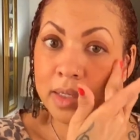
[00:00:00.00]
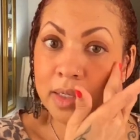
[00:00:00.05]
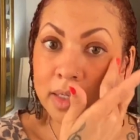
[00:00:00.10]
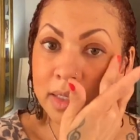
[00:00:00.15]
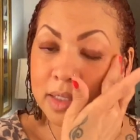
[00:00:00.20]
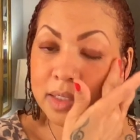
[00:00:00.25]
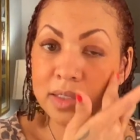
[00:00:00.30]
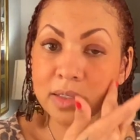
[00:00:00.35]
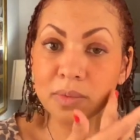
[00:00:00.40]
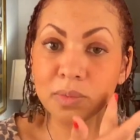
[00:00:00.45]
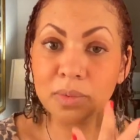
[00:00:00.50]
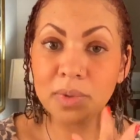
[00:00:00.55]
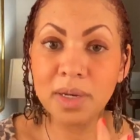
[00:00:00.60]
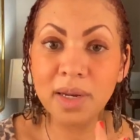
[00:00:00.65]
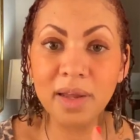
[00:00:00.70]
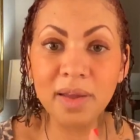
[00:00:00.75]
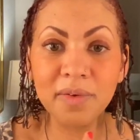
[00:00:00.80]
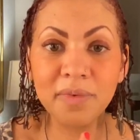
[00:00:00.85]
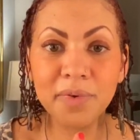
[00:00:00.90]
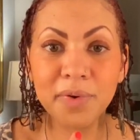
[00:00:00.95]
Because what
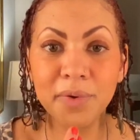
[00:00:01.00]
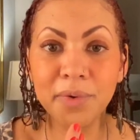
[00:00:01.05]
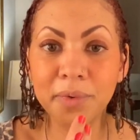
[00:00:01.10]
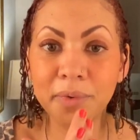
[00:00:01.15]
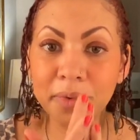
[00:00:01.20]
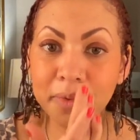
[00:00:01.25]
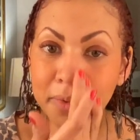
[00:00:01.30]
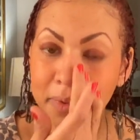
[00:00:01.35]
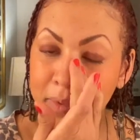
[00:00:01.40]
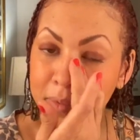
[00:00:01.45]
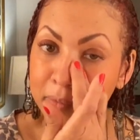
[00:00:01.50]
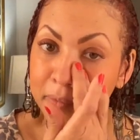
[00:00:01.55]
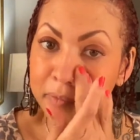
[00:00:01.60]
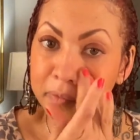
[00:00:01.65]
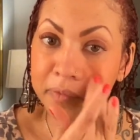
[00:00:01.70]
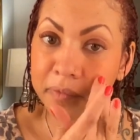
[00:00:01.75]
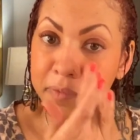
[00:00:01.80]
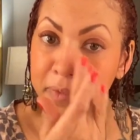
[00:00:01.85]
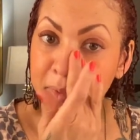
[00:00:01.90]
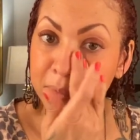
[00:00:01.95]
I've heard
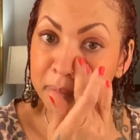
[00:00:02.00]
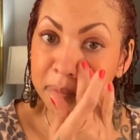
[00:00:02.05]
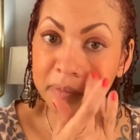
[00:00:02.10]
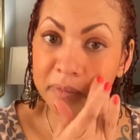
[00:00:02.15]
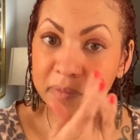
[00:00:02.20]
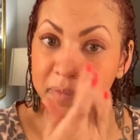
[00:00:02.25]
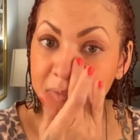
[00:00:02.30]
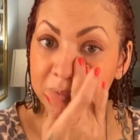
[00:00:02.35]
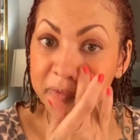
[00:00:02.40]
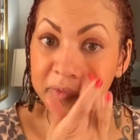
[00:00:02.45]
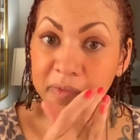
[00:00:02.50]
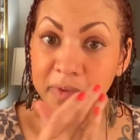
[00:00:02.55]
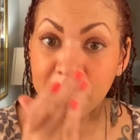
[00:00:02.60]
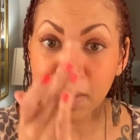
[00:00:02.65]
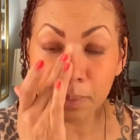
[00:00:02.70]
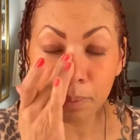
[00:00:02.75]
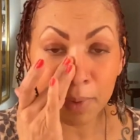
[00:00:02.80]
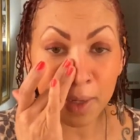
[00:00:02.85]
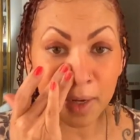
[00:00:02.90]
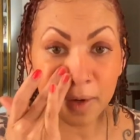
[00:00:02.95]
from
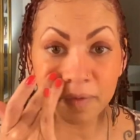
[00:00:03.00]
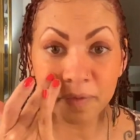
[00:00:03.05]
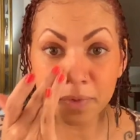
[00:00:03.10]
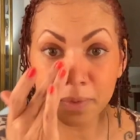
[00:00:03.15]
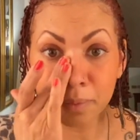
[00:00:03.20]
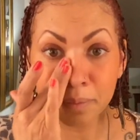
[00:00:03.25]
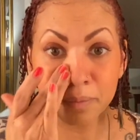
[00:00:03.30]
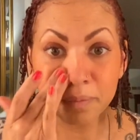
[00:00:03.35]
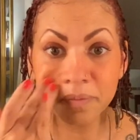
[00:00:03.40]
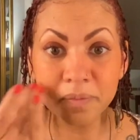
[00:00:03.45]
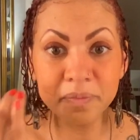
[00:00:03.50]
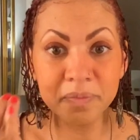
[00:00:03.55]
feedback from